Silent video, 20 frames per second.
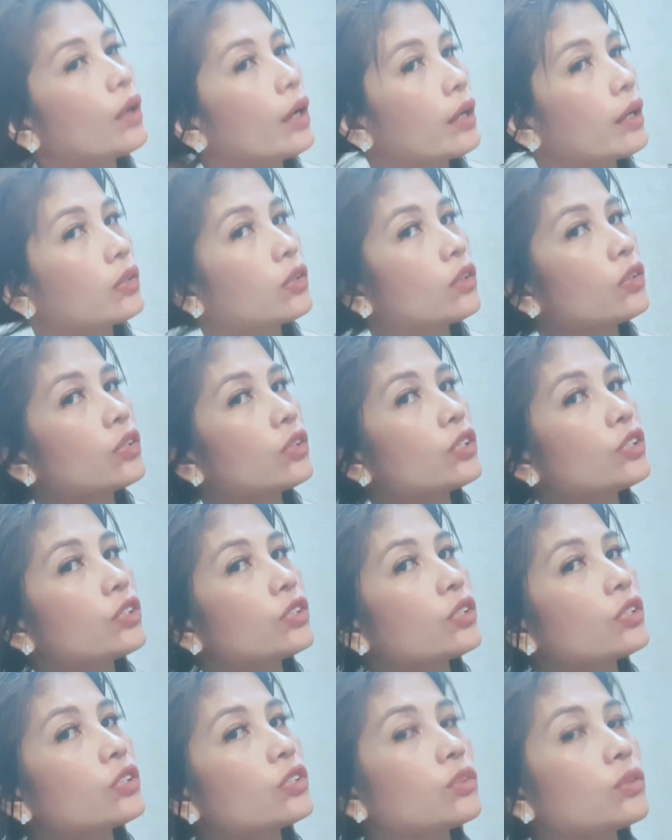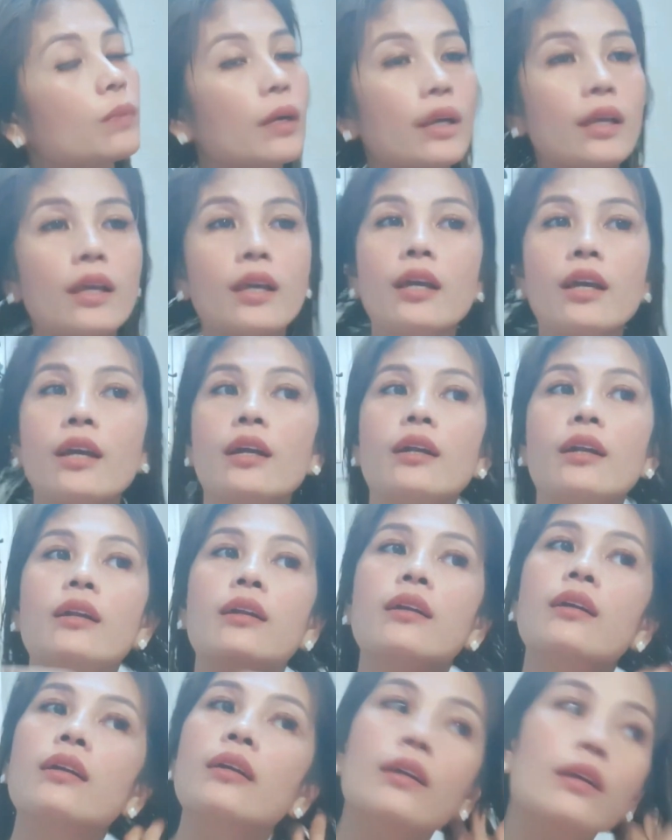and conditioner to my
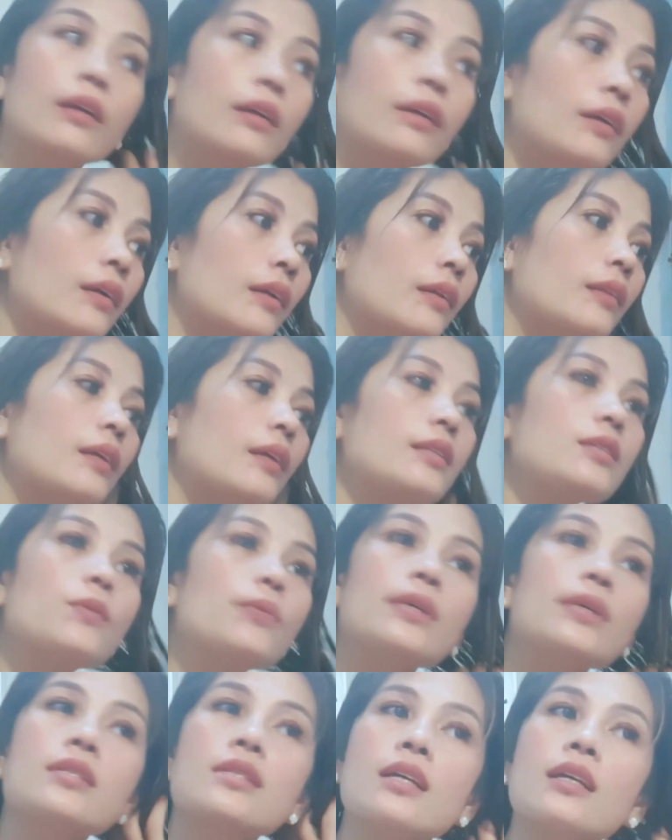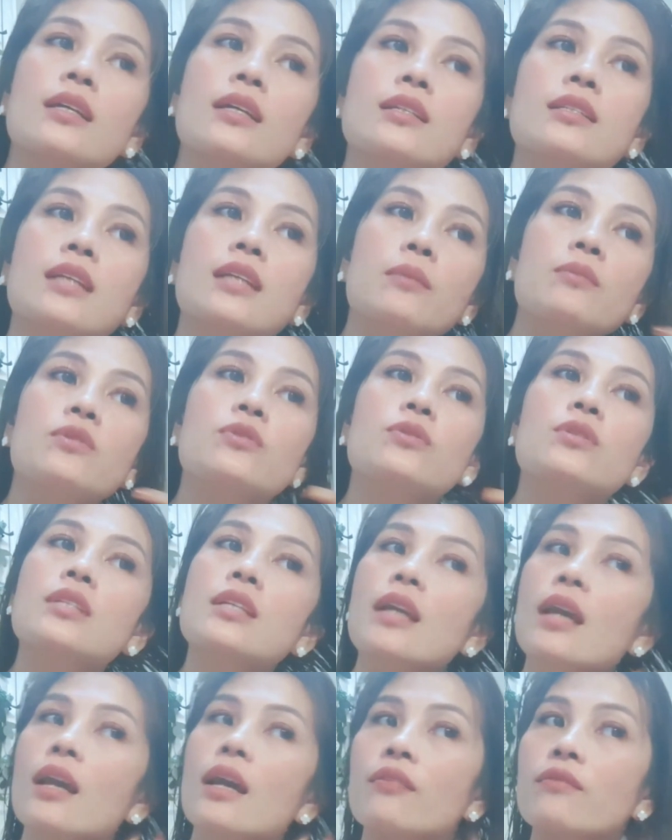hair. That's what is I'm
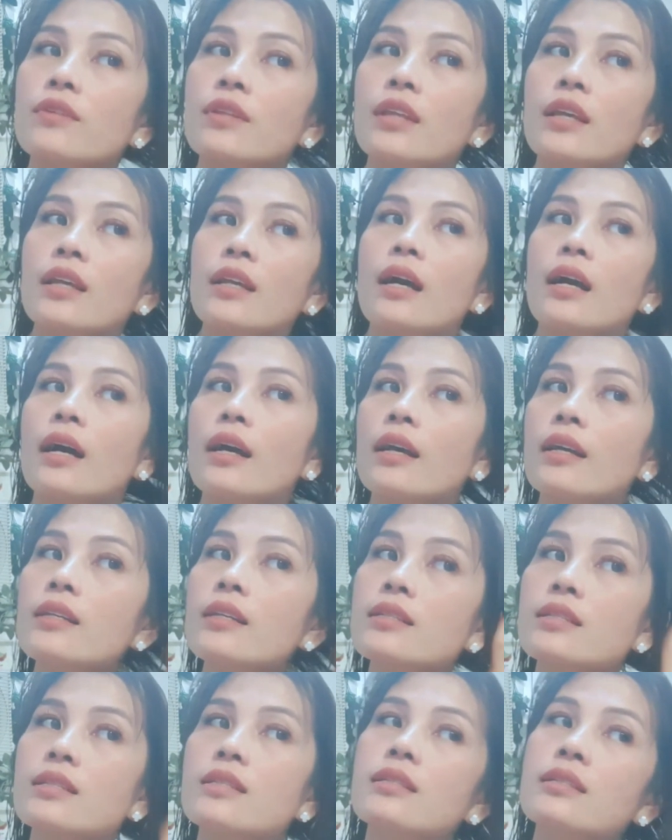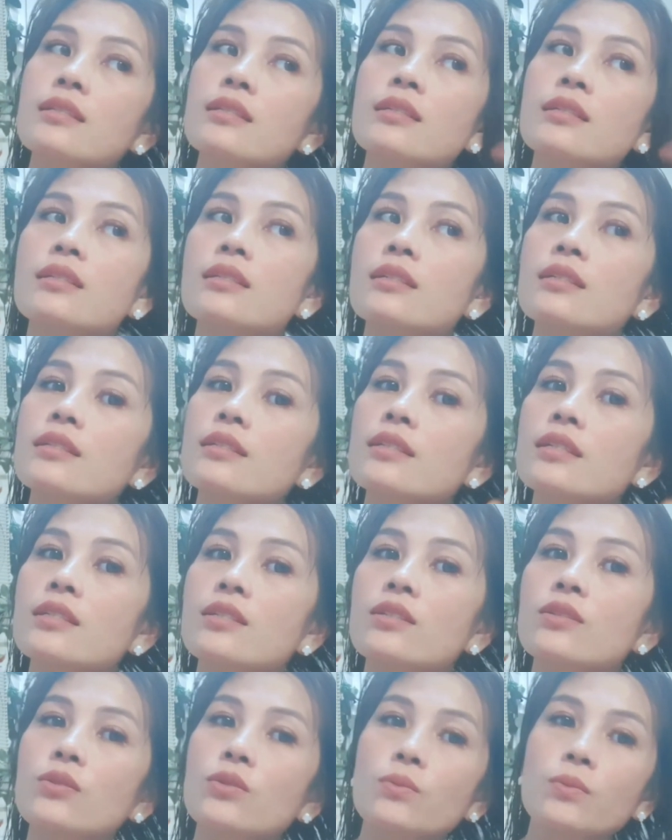using every day guys.
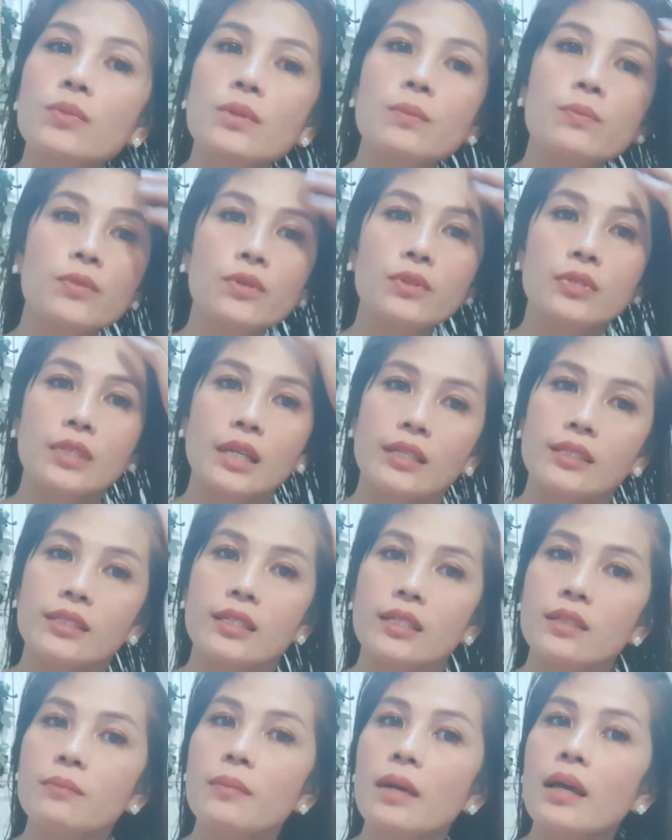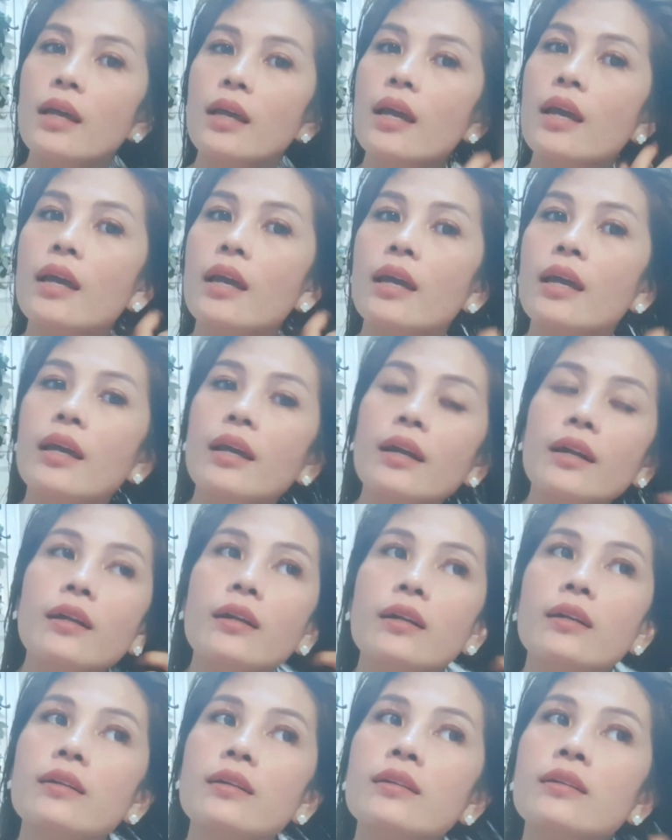Just to be protected my
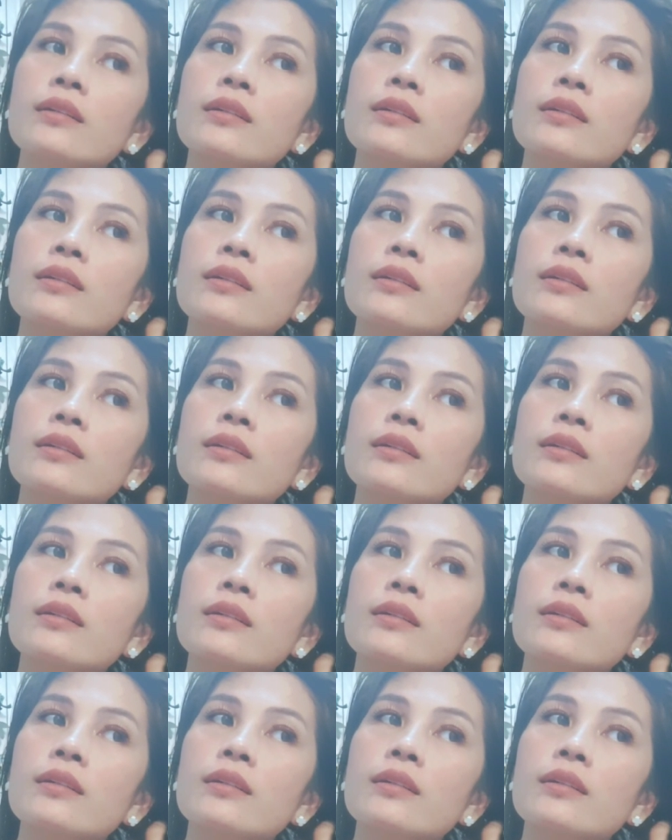hair